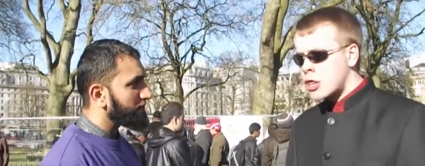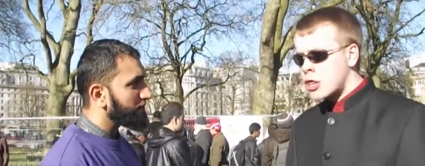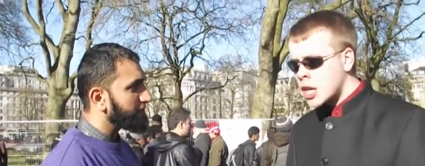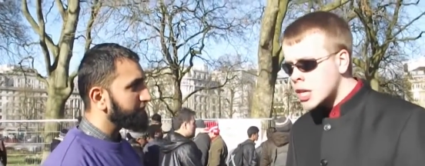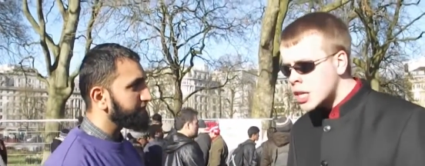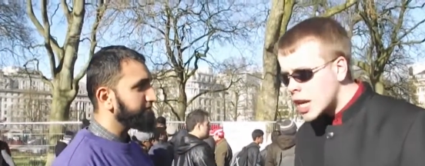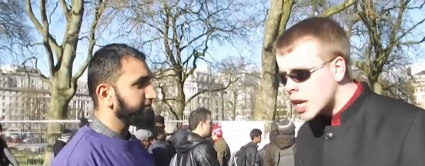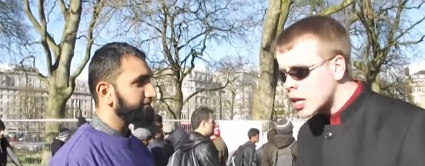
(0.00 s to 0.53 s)

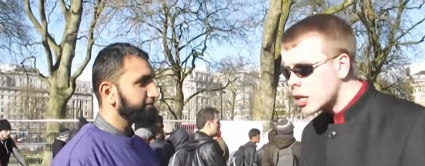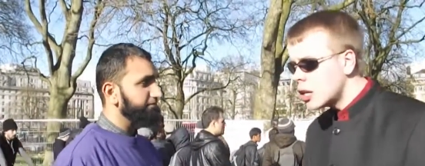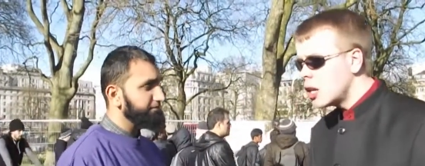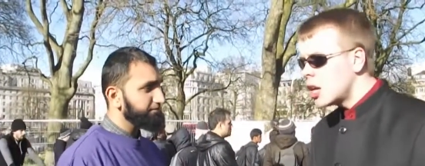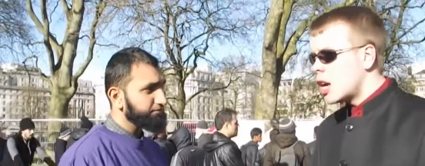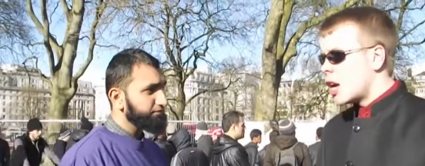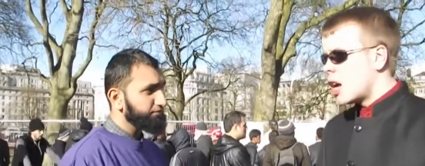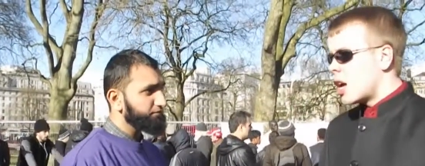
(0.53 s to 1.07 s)
Speaker 1: Thinking
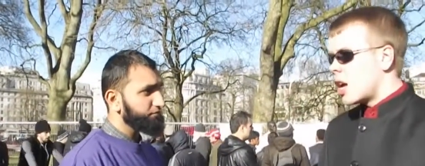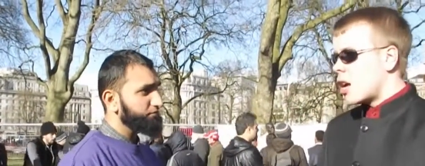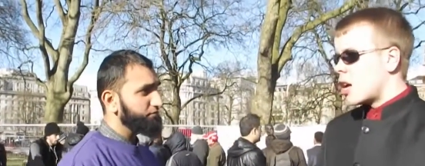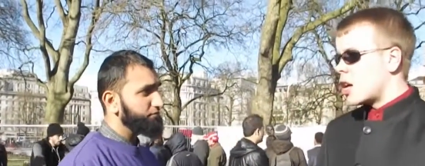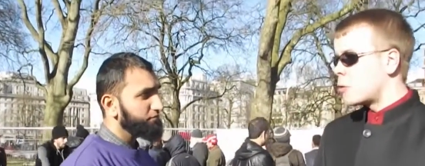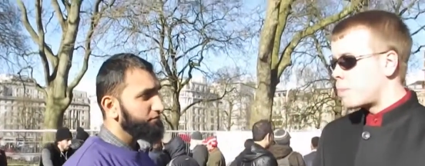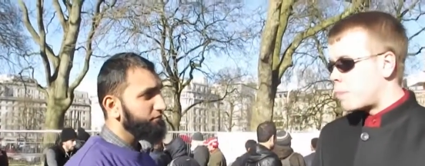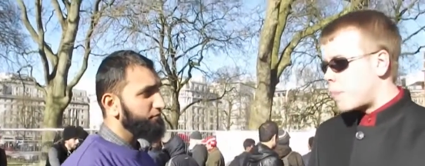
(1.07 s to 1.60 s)

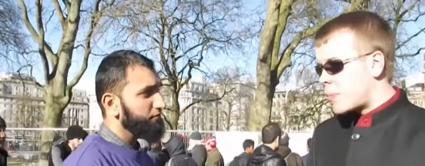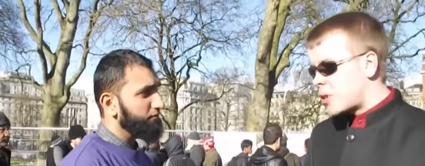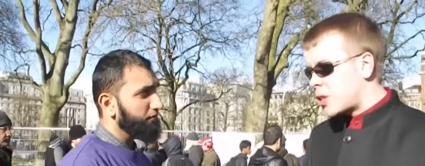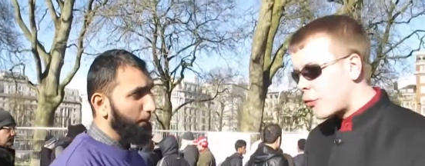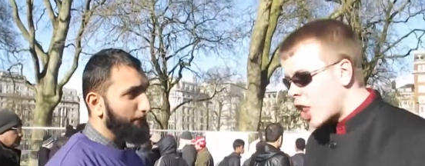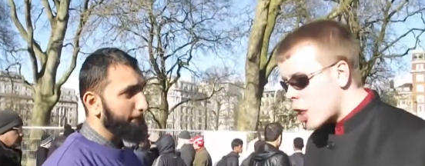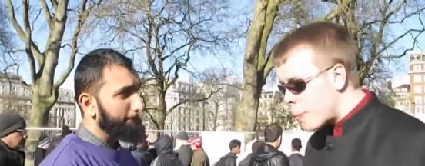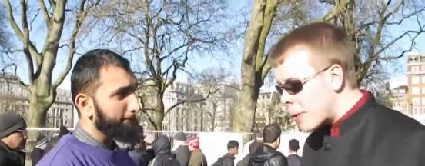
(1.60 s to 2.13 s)
and
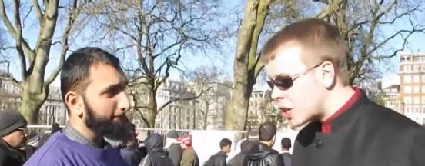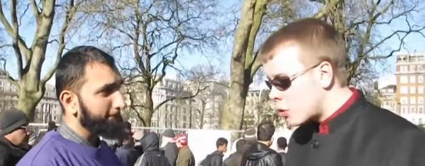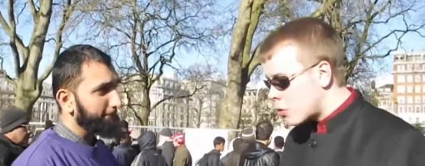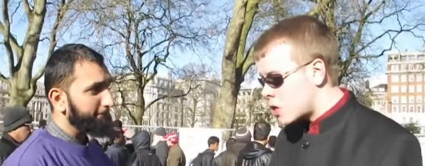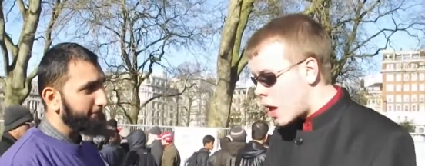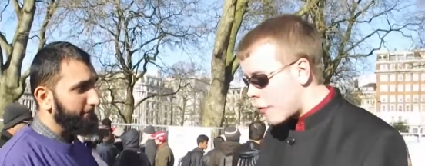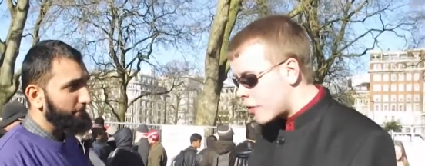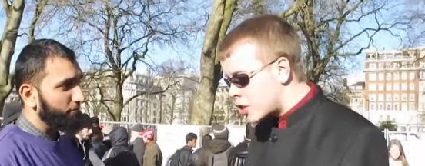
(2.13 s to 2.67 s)
developing
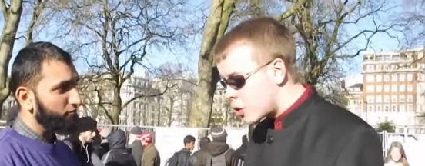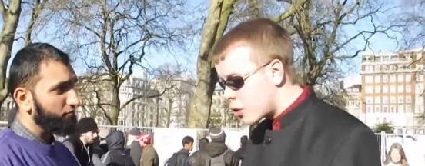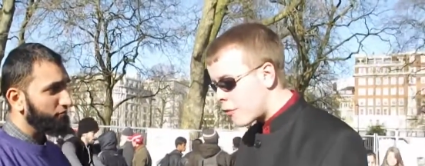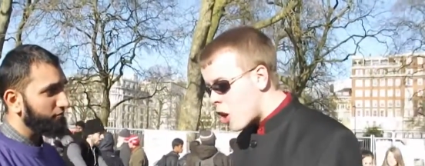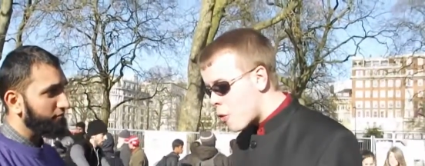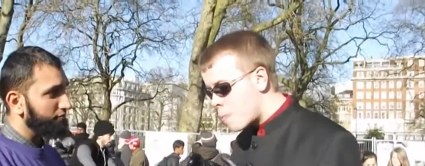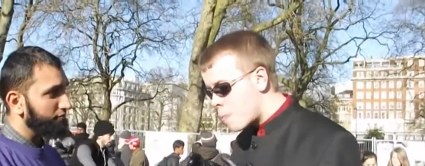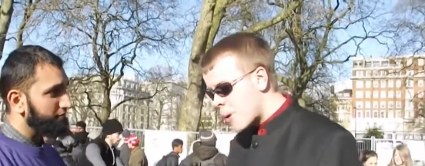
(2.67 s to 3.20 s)
yourself into the
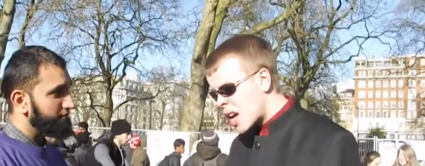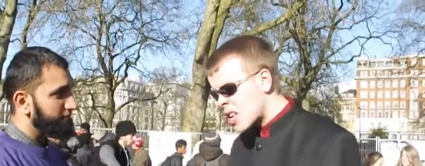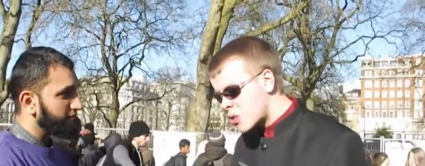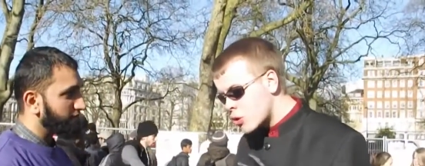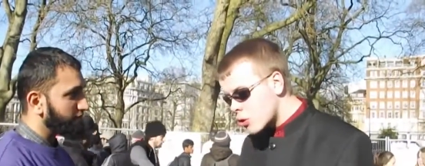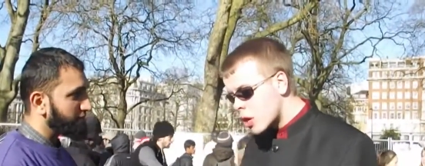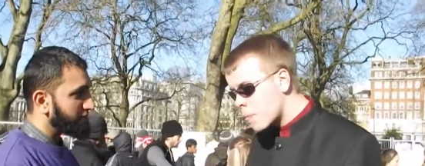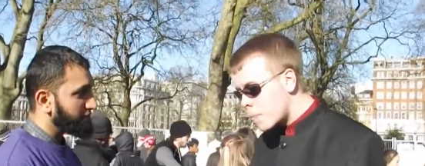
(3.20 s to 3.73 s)
very
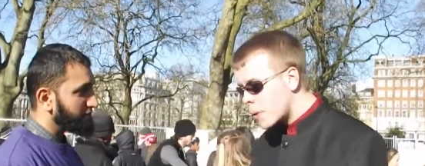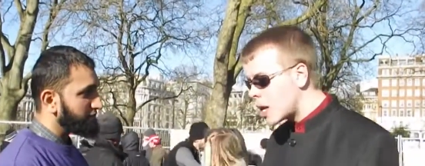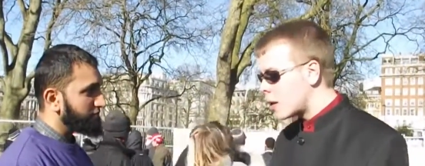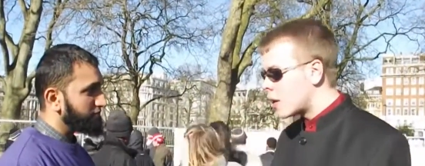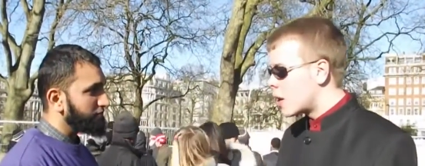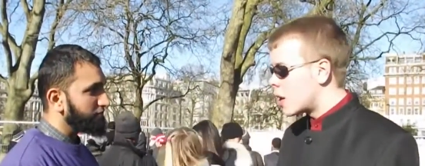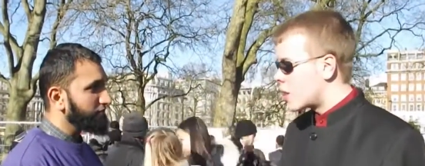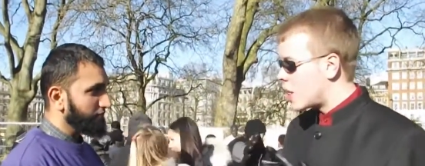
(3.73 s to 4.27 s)
best you can be,
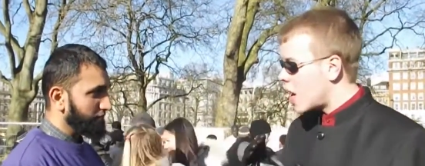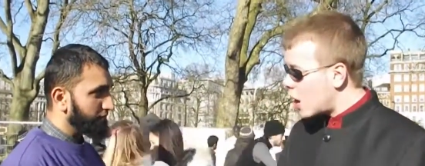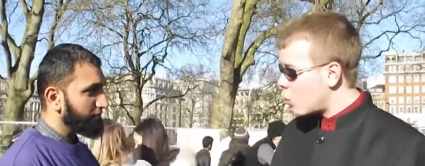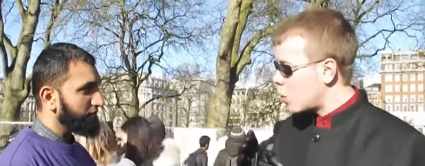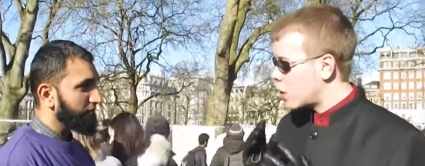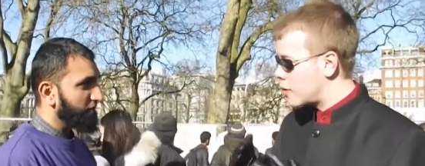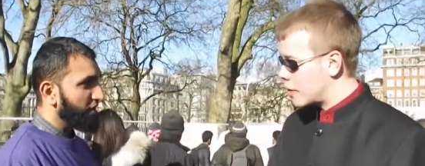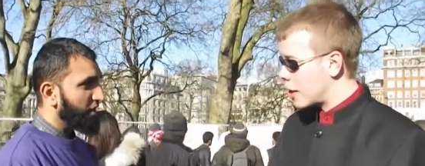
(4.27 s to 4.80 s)
that
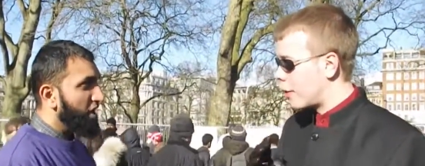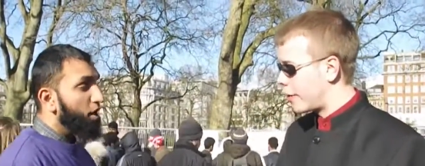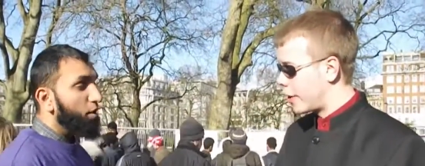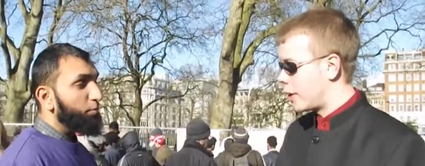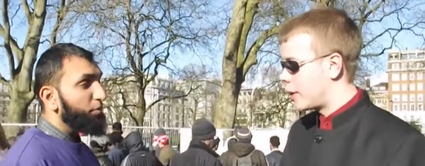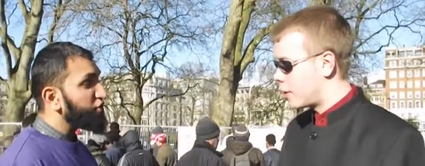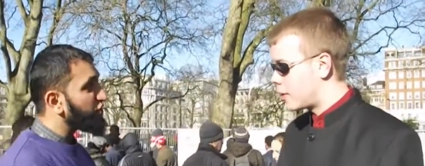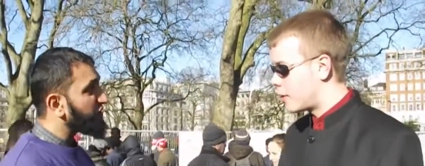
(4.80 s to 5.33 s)
will solve
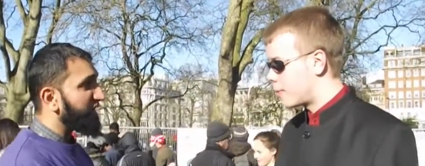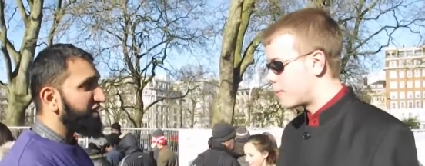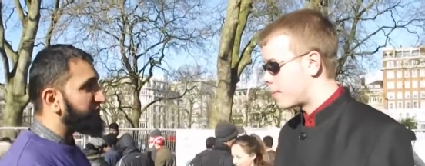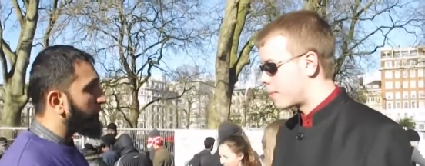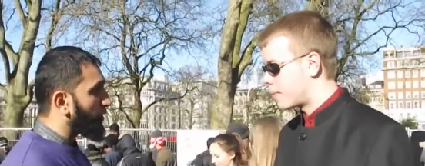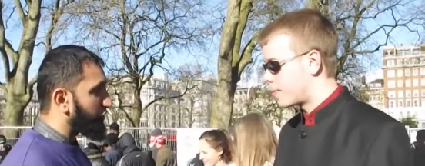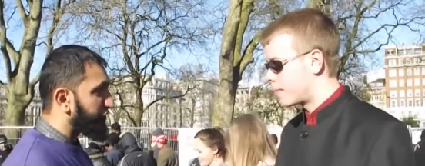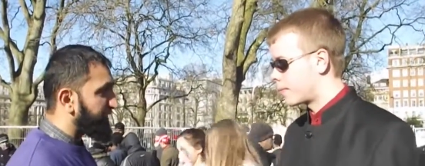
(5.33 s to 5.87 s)
it. But you can
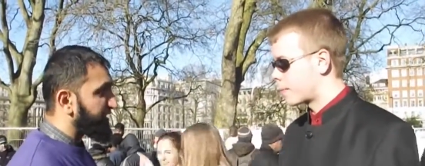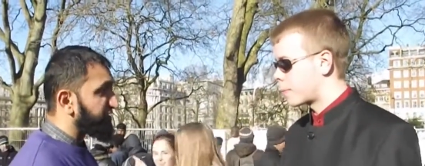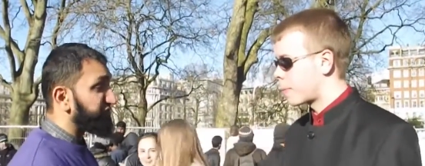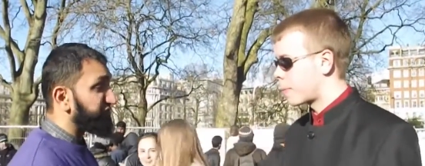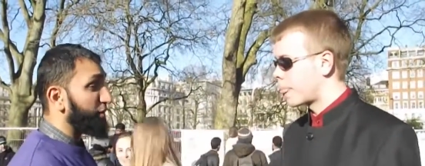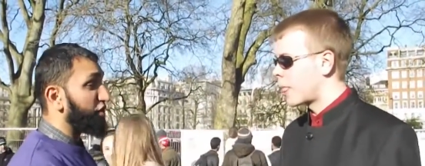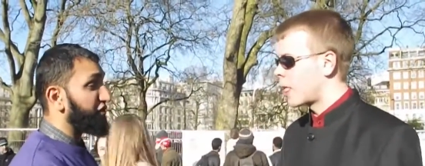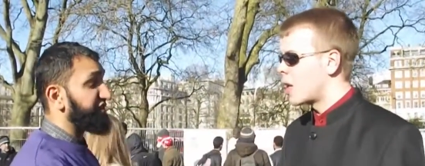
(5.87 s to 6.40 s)
have both
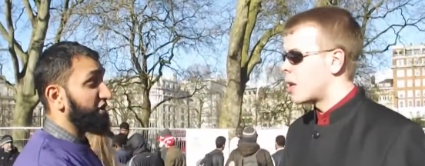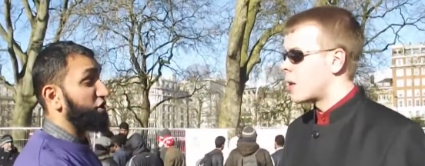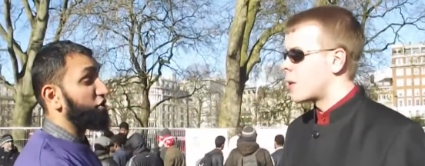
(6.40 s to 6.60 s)
things because the